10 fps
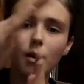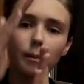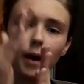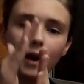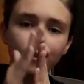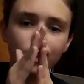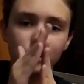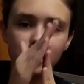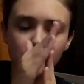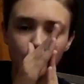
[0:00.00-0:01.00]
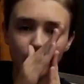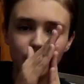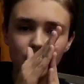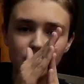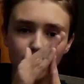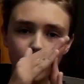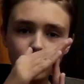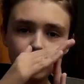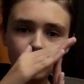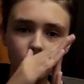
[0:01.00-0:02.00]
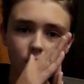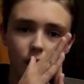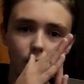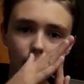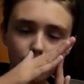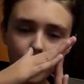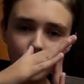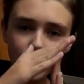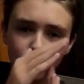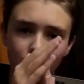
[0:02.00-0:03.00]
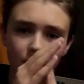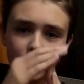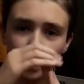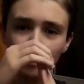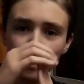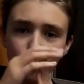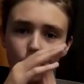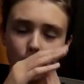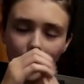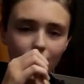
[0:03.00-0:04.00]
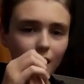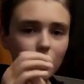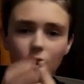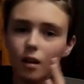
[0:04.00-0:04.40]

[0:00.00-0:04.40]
But if it's just about this much, they might lift it a little bit or bend it,